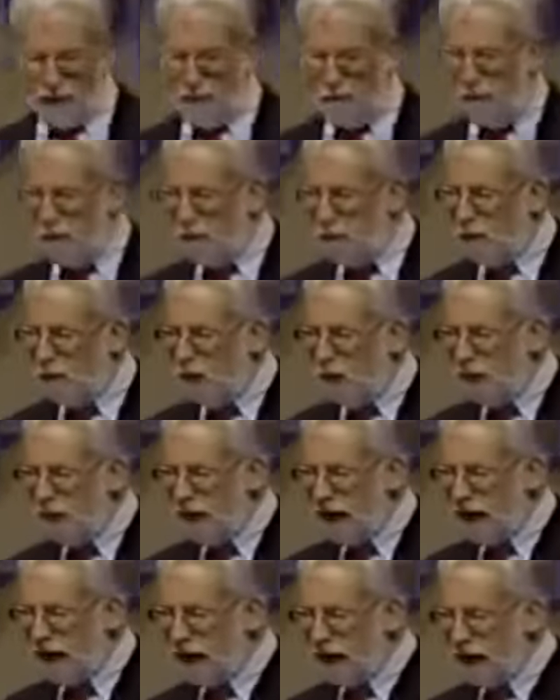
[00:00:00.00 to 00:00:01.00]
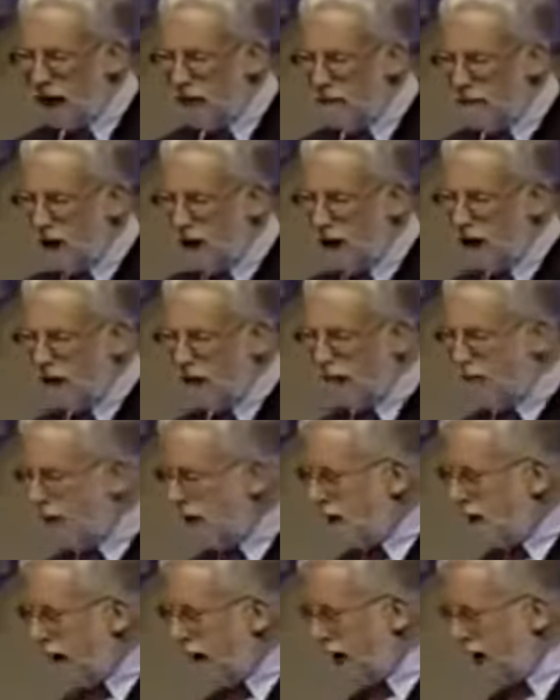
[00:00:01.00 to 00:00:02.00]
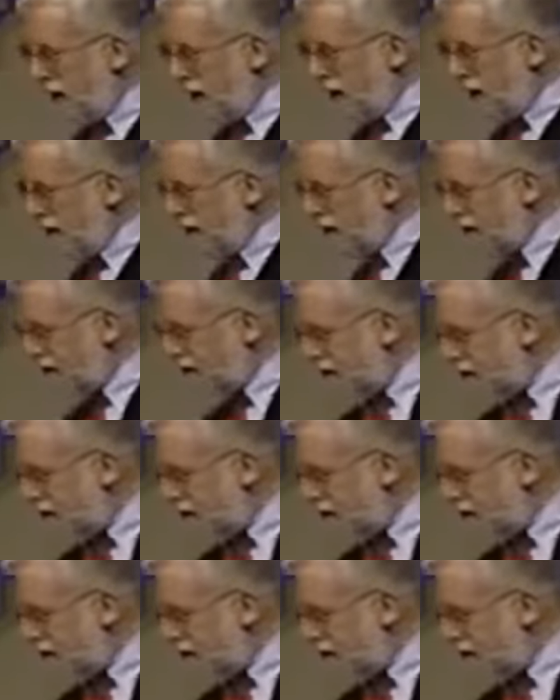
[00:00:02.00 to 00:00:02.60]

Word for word: the more immediately modern period.